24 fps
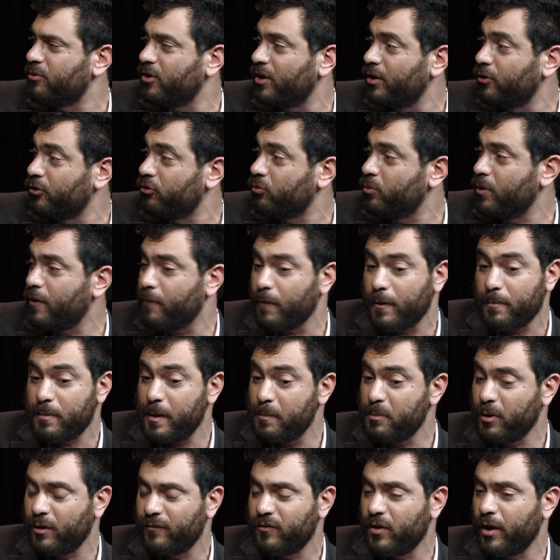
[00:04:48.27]
and elsewhere where
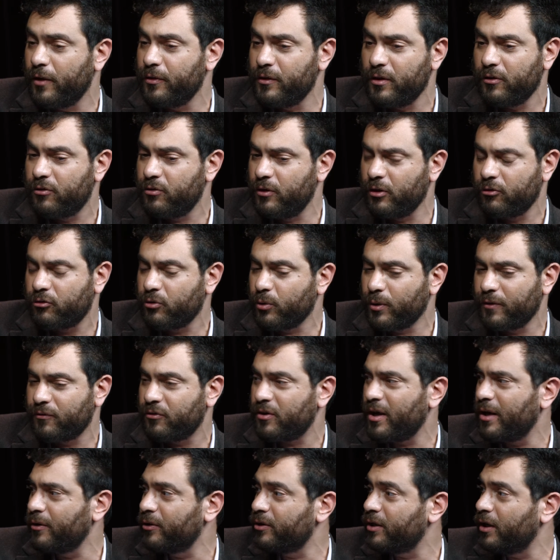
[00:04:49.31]
people have done this sort of
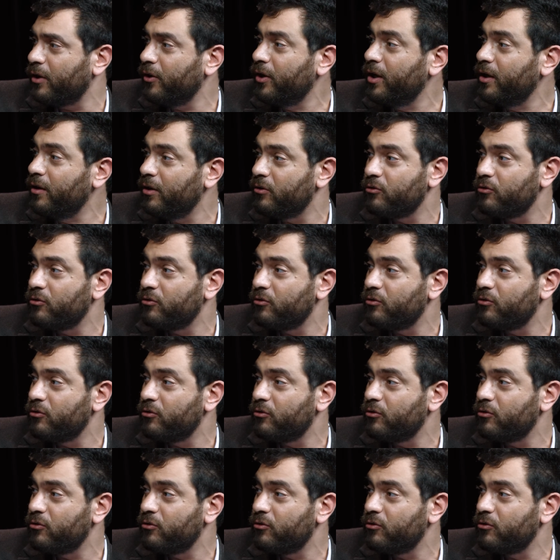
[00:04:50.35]
solitary,